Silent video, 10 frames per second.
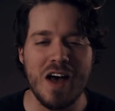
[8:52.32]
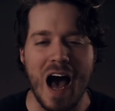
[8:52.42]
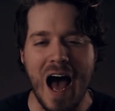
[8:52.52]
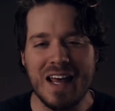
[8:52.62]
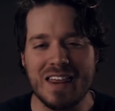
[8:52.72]

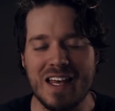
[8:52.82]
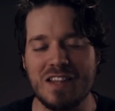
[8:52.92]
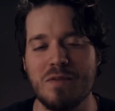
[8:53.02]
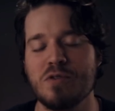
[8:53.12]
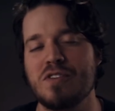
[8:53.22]
I think
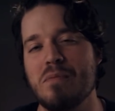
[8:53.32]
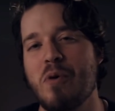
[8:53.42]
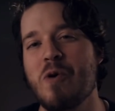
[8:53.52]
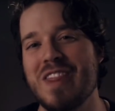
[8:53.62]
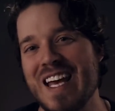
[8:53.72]
the most
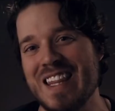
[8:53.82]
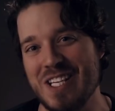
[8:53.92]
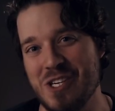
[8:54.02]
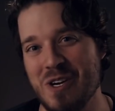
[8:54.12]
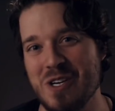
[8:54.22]
important thing
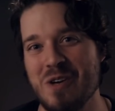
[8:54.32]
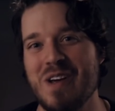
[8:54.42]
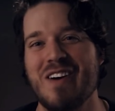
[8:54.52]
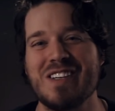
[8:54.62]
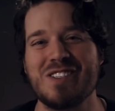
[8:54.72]
that you can do
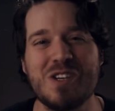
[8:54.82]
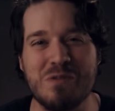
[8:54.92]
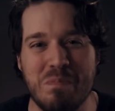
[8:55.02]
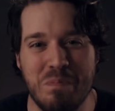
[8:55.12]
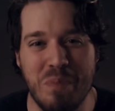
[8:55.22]
here is
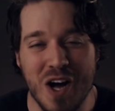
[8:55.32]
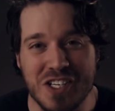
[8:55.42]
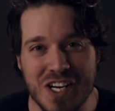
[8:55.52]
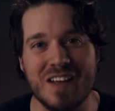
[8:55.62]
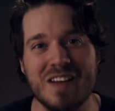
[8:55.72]
just
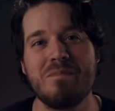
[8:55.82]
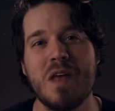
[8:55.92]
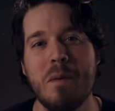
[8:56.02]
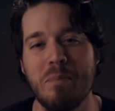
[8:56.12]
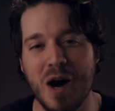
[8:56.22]
budget.
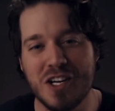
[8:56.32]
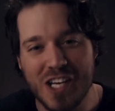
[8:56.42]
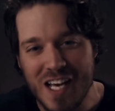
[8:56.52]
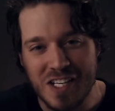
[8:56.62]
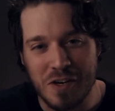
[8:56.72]

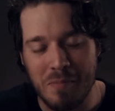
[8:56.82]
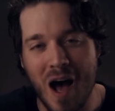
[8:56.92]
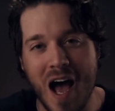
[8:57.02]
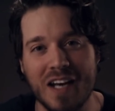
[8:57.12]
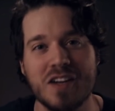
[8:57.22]
Budget in your
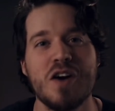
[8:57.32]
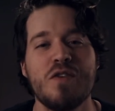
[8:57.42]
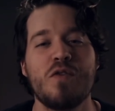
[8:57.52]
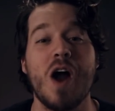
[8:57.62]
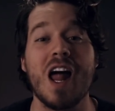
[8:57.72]
mind
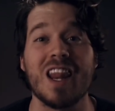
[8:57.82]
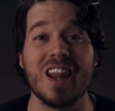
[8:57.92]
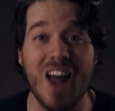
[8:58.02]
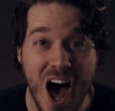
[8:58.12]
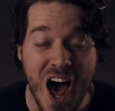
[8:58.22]
for a
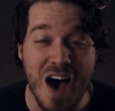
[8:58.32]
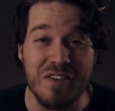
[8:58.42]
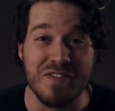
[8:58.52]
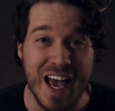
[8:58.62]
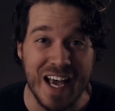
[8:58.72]
lot
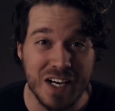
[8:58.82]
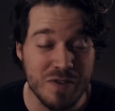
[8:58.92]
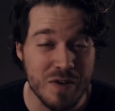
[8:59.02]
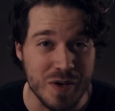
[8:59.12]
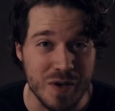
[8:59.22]
of negative
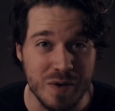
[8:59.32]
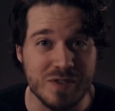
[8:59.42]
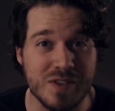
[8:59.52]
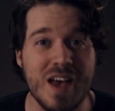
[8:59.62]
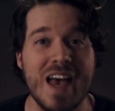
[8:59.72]

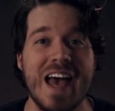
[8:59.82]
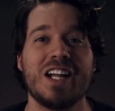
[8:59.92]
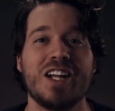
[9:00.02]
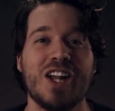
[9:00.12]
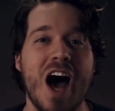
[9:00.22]
reviews and
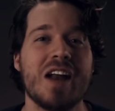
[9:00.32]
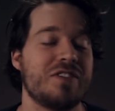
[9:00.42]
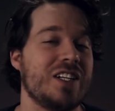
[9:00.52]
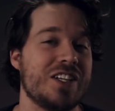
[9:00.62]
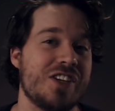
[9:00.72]
a lot of
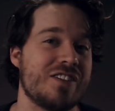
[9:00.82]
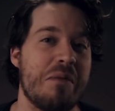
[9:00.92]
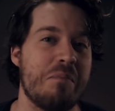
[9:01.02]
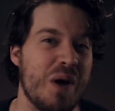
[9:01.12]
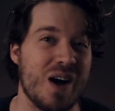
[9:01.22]
glitches
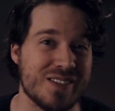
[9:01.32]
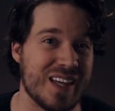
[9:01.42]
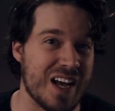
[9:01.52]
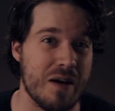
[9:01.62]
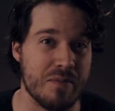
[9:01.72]
and bugs
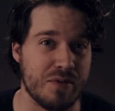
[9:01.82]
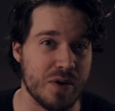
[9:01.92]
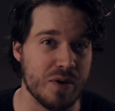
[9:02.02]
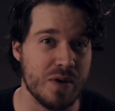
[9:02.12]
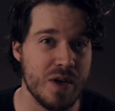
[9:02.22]
that come
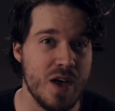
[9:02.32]
through.